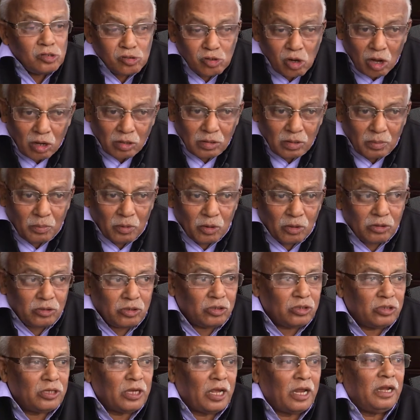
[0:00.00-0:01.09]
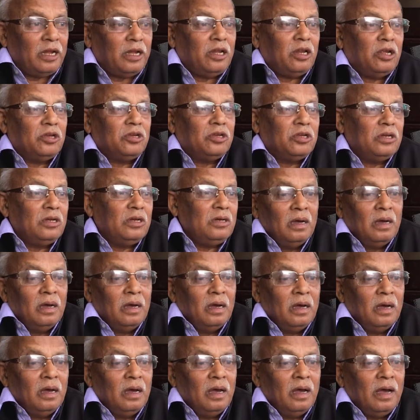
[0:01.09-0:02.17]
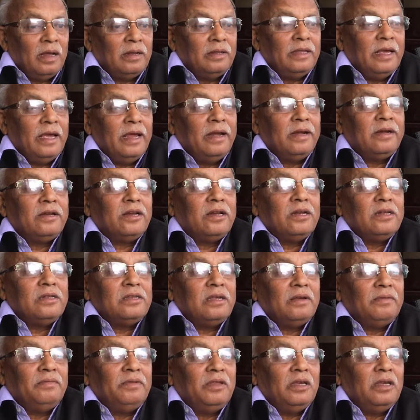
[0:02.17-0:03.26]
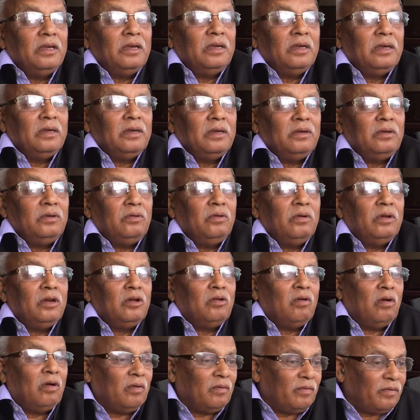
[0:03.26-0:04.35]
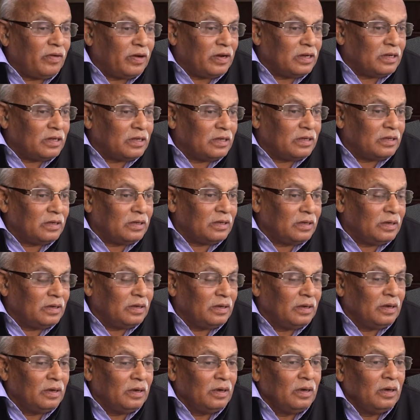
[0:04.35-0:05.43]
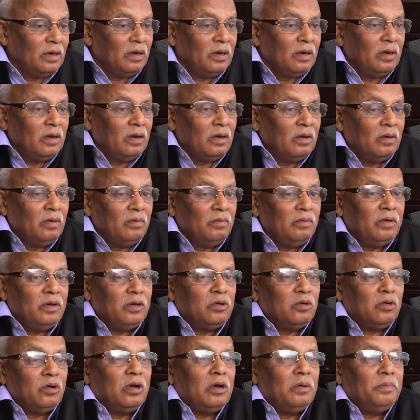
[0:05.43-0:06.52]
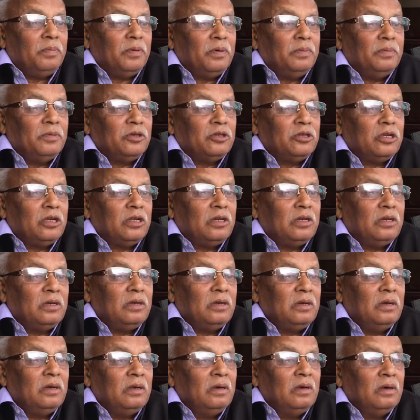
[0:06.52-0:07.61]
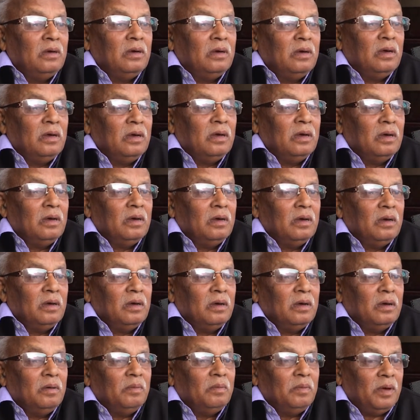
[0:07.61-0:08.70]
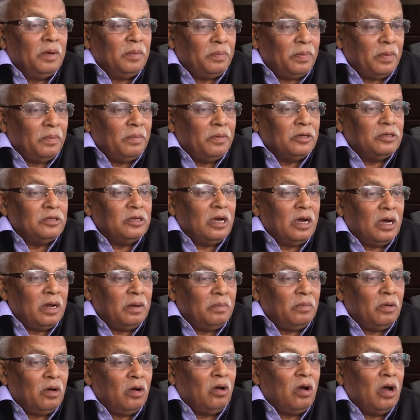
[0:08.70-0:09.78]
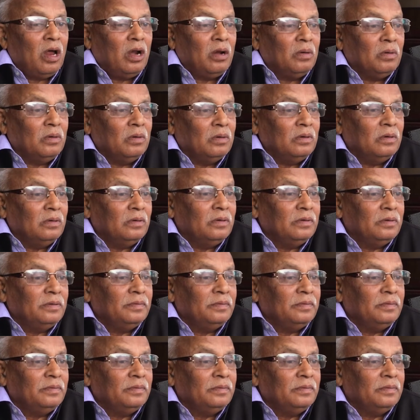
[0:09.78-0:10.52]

talked about sanitation. At the entrance of the UN conference, we took a permission by Pomoja and Muungano